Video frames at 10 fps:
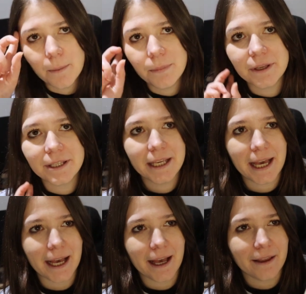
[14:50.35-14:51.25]
But
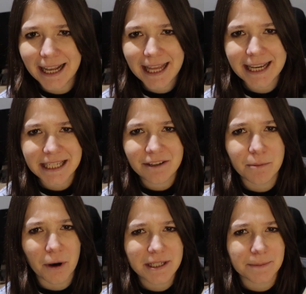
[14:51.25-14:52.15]
yeah, Cat Lady
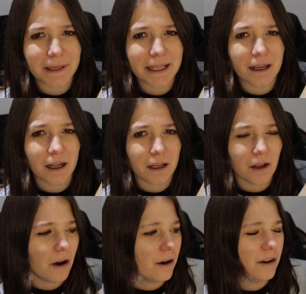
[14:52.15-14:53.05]
reminded me a
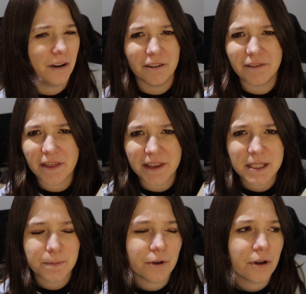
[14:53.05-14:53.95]
lot of
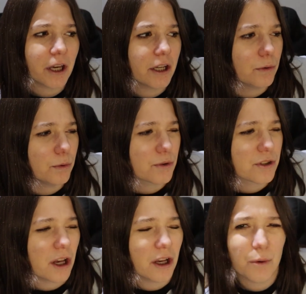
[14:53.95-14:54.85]
this book, and
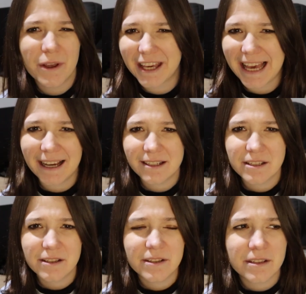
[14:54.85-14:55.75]
also The
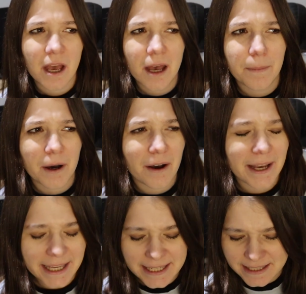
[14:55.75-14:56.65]
Cactus
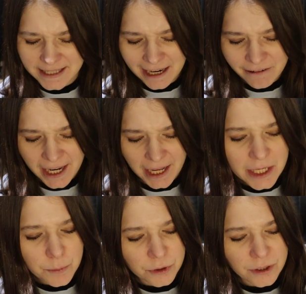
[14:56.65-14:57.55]
by Sarah
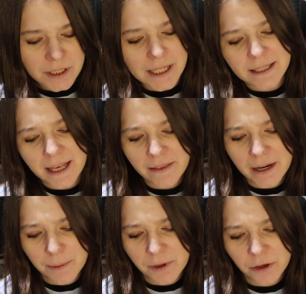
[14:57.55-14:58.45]
Haywood. Is that the
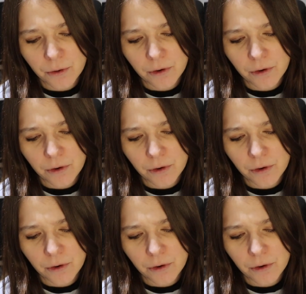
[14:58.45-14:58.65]
name of the